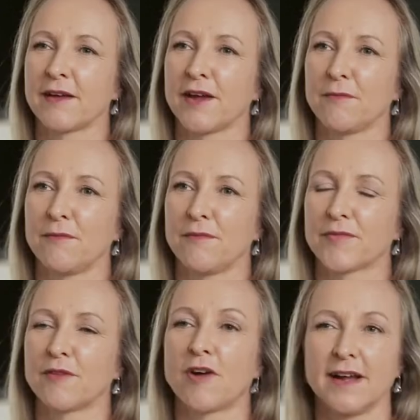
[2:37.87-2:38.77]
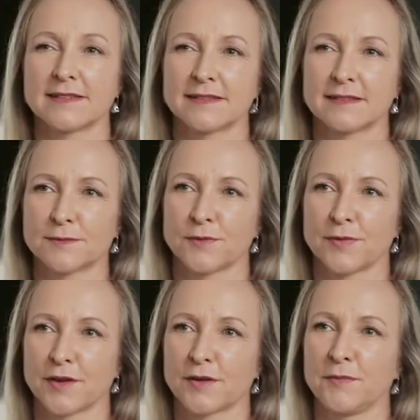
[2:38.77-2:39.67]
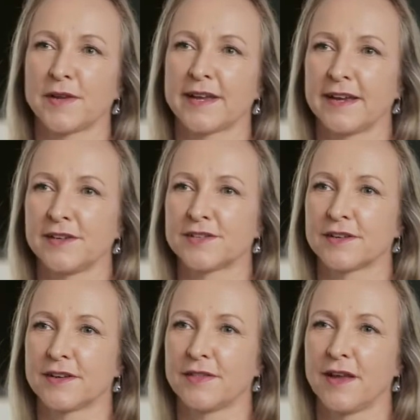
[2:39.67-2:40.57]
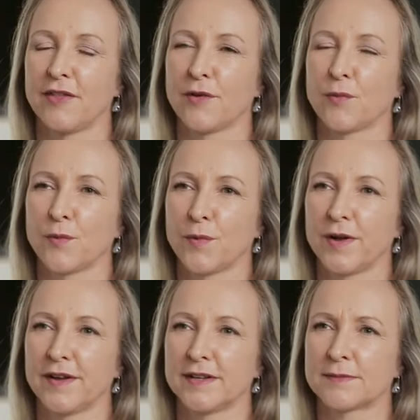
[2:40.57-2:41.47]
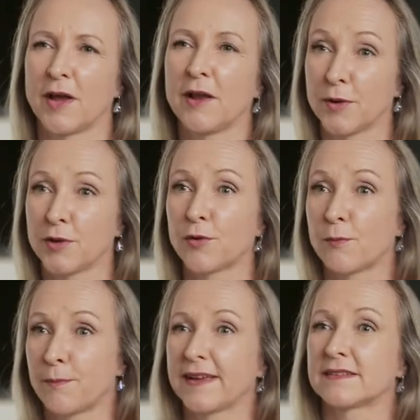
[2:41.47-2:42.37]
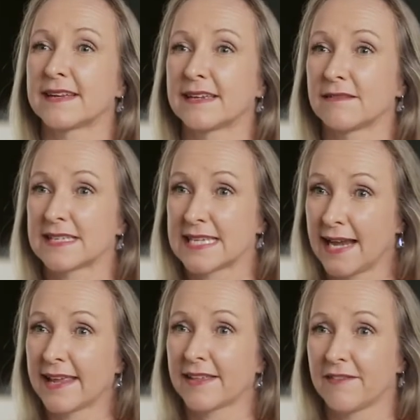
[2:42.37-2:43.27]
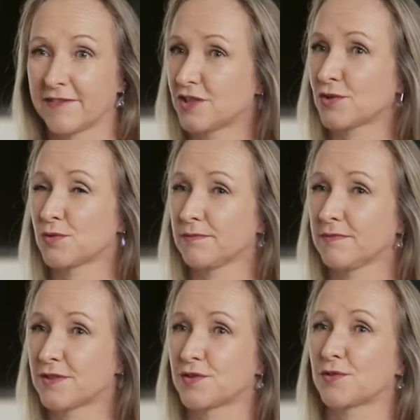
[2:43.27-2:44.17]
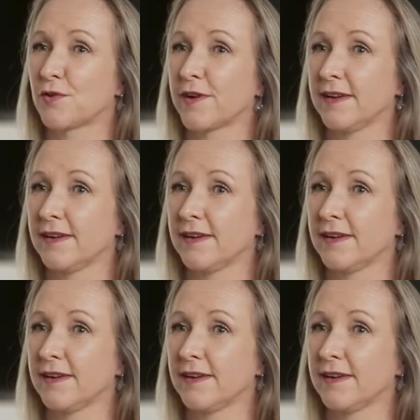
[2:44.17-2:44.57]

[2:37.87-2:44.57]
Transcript: um, writers, with the communication and, and the words, but, but you're basically telling the visual story?